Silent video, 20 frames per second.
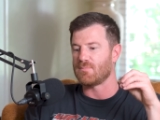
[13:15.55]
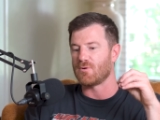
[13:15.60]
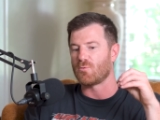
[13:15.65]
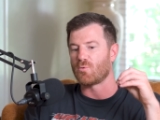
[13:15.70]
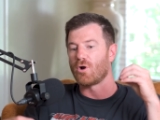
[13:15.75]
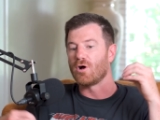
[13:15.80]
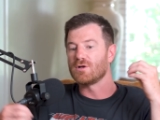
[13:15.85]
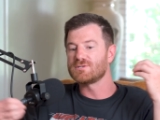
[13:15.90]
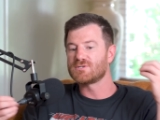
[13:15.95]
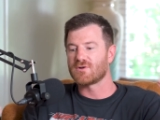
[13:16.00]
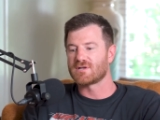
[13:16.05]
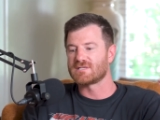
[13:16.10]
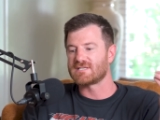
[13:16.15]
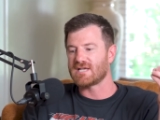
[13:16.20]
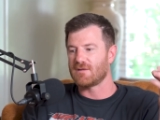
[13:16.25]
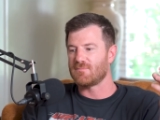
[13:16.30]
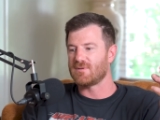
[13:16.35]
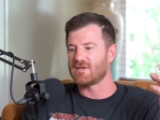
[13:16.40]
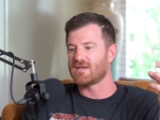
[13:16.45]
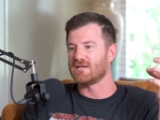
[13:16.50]
but we're also
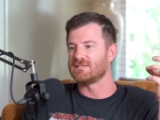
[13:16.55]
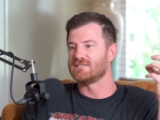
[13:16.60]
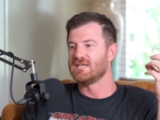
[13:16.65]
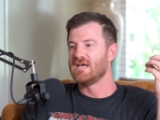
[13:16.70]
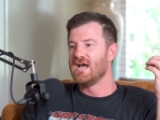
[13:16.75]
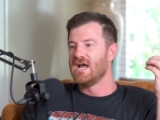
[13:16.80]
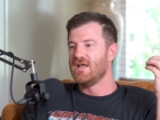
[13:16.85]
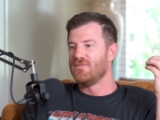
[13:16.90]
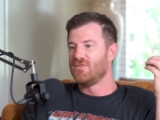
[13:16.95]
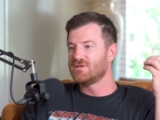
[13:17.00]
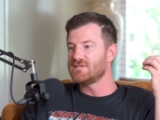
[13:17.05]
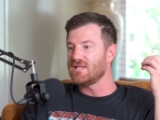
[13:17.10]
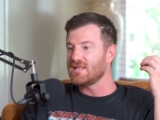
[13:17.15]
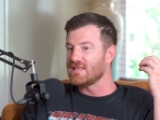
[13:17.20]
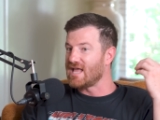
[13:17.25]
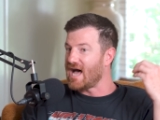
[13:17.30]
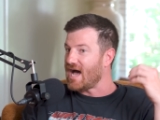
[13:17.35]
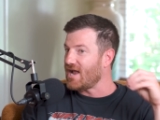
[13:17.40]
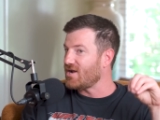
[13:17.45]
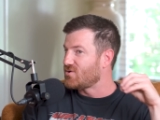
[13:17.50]
excited because there's a
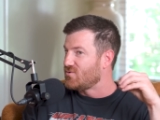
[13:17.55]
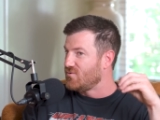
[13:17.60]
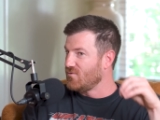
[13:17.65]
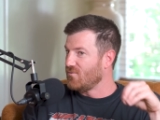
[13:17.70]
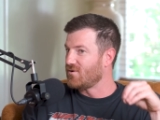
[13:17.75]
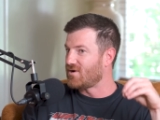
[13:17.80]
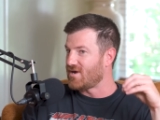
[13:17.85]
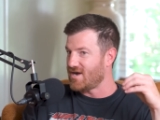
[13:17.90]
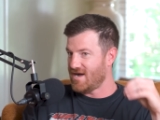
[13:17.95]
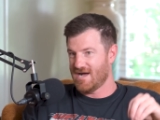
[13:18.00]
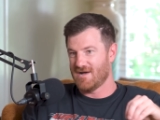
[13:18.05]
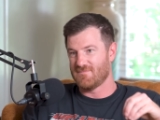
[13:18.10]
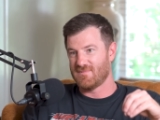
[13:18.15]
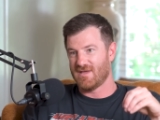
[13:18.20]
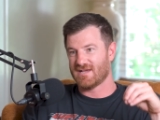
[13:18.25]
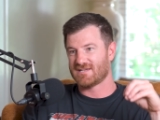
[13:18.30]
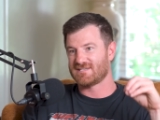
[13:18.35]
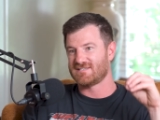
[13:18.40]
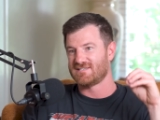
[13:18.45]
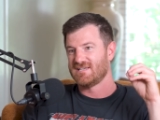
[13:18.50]
lot of cool
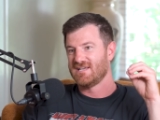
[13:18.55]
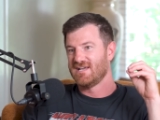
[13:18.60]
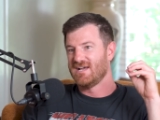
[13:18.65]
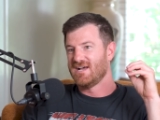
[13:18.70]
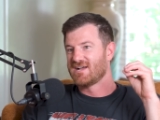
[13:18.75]
comics